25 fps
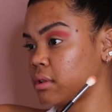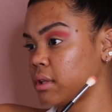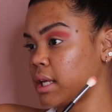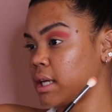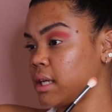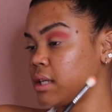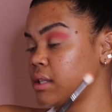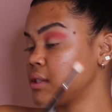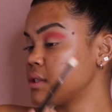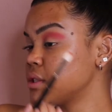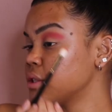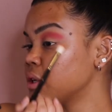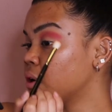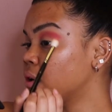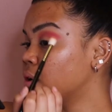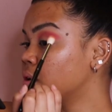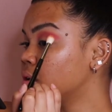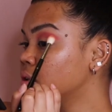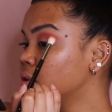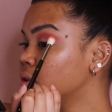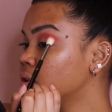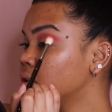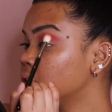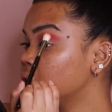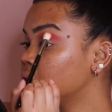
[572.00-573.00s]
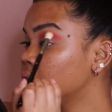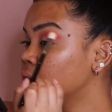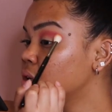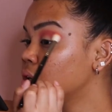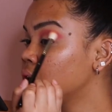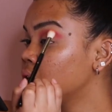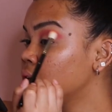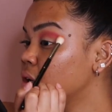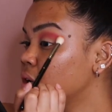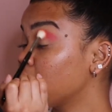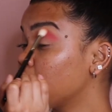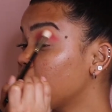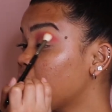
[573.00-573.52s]
Like so.
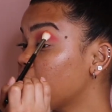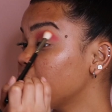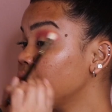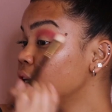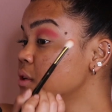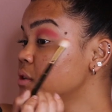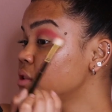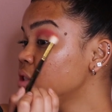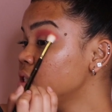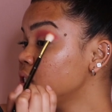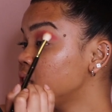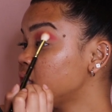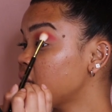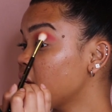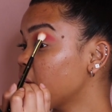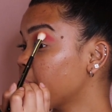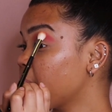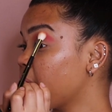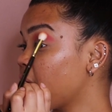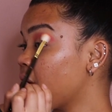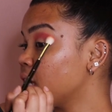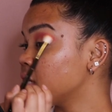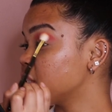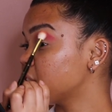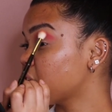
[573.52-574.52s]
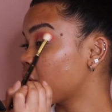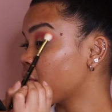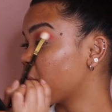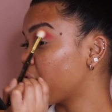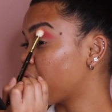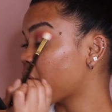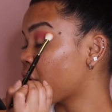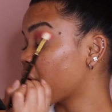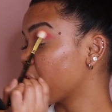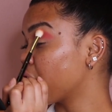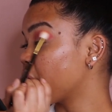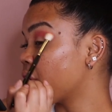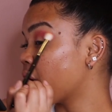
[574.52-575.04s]
I usually take my eyeshadow
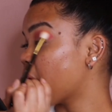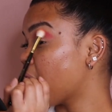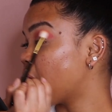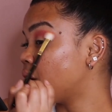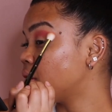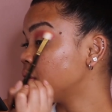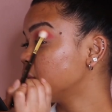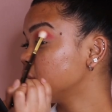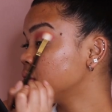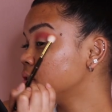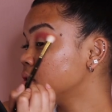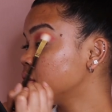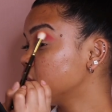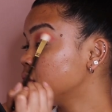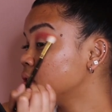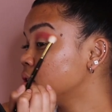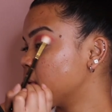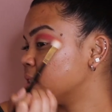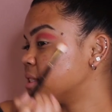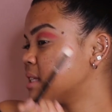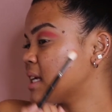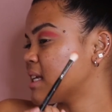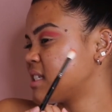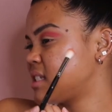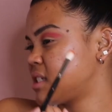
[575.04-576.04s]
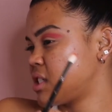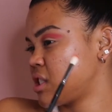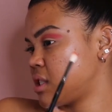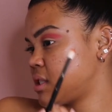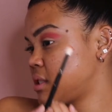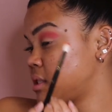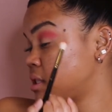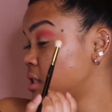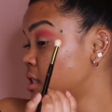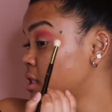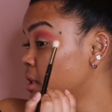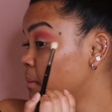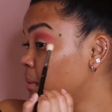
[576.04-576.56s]
farther out because that's
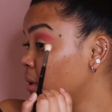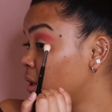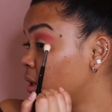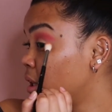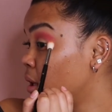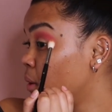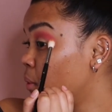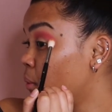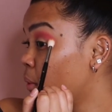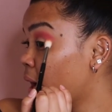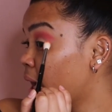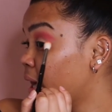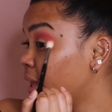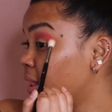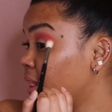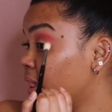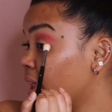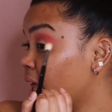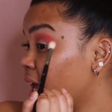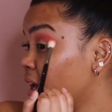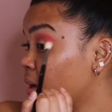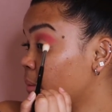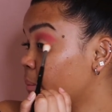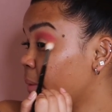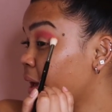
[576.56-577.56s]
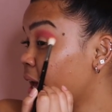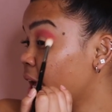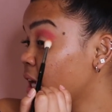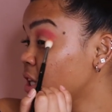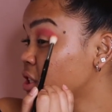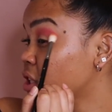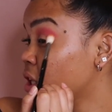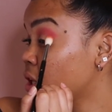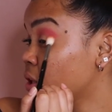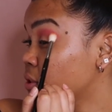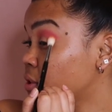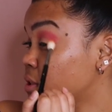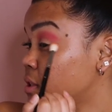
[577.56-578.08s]
just typically where I like my
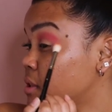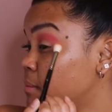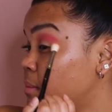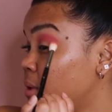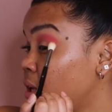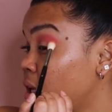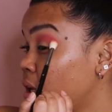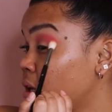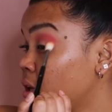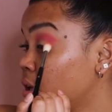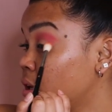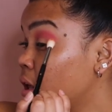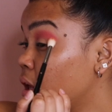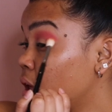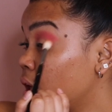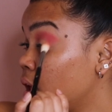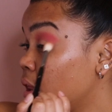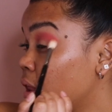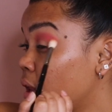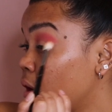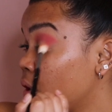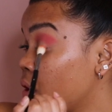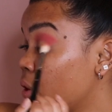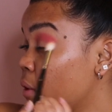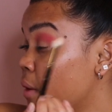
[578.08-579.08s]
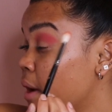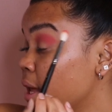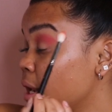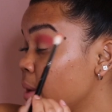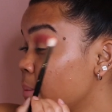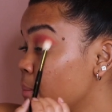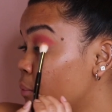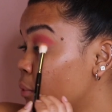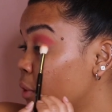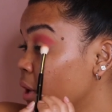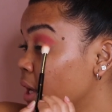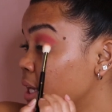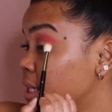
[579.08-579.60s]
eyeshadows to be. And then I'll go ahead
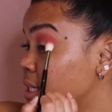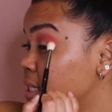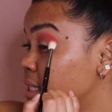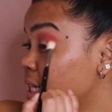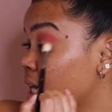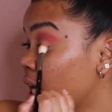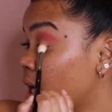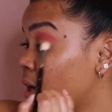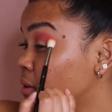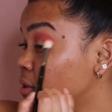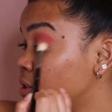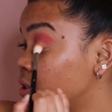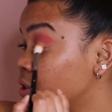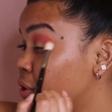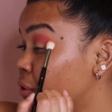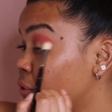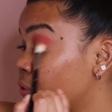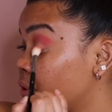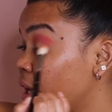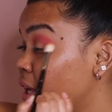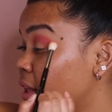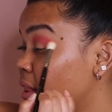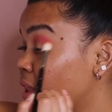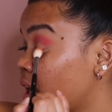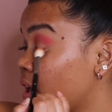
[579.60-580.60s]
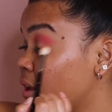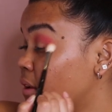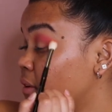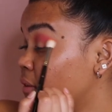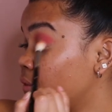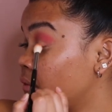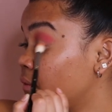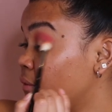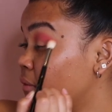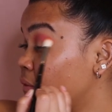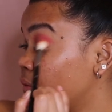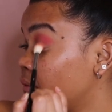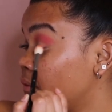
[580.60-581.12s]
and bring it down to create that
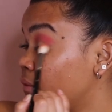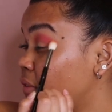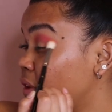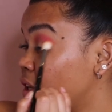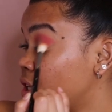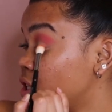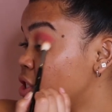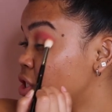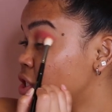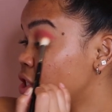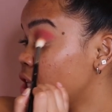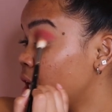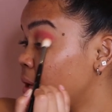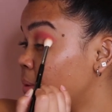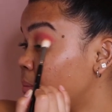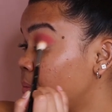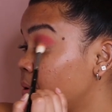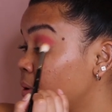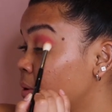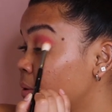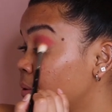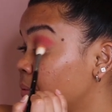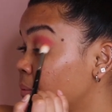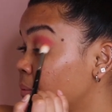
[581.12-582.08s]
V shape.